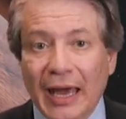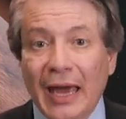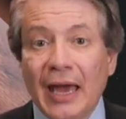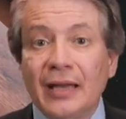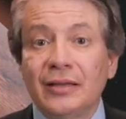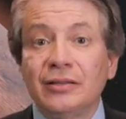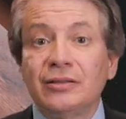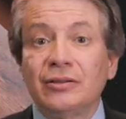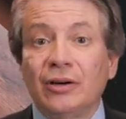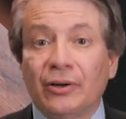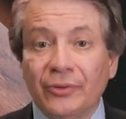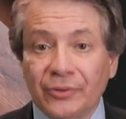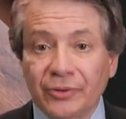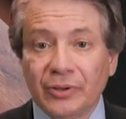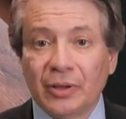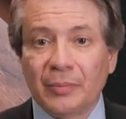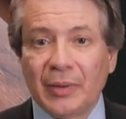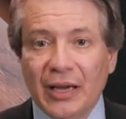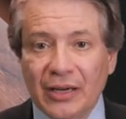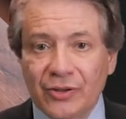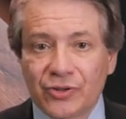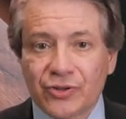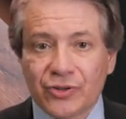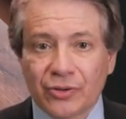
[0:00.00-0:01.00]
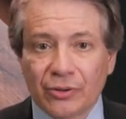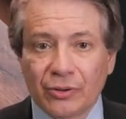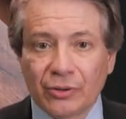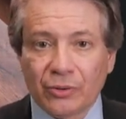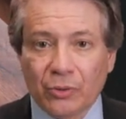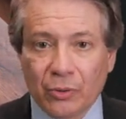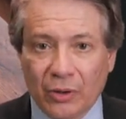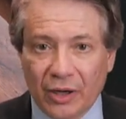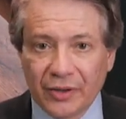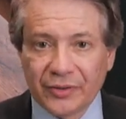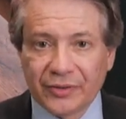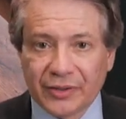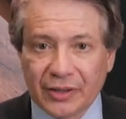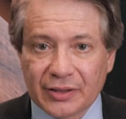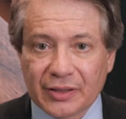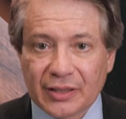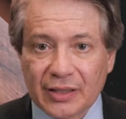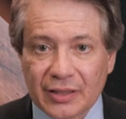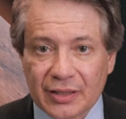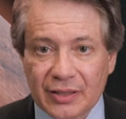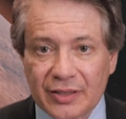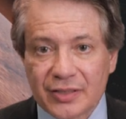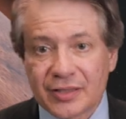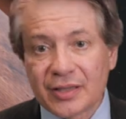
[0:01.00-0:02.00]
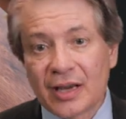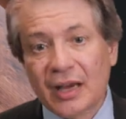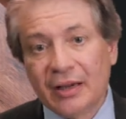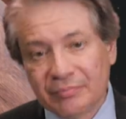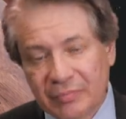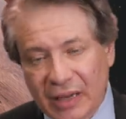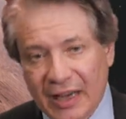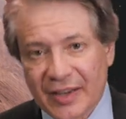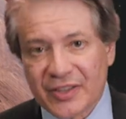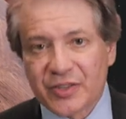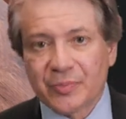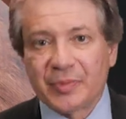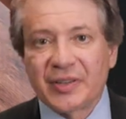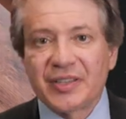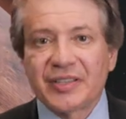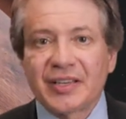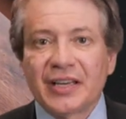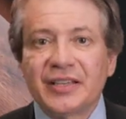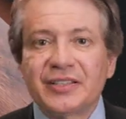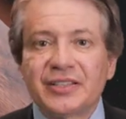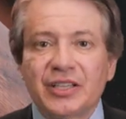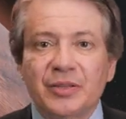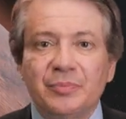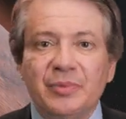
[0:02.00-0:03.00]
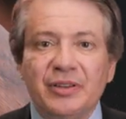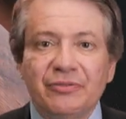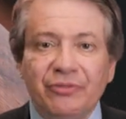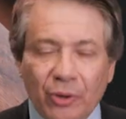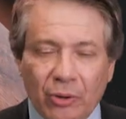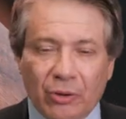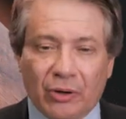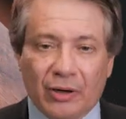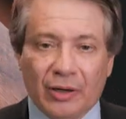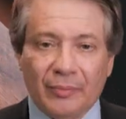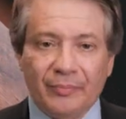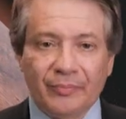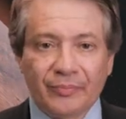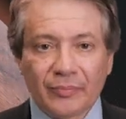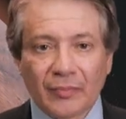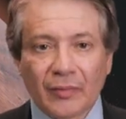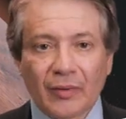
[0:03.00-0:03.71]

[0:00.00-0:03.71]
and non-dimensional quantities, as presented before.